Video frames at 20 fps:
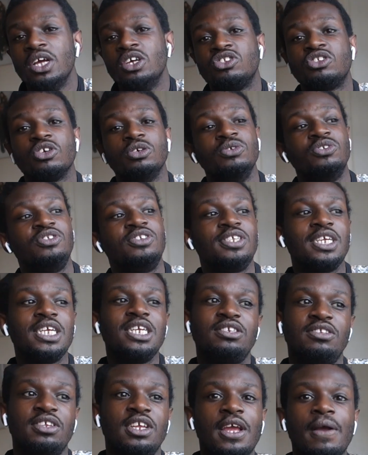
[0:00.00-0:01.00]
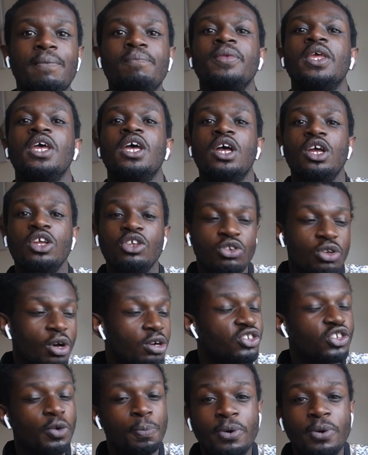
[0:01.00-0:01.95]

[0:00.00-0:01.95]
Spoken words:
So seating, not to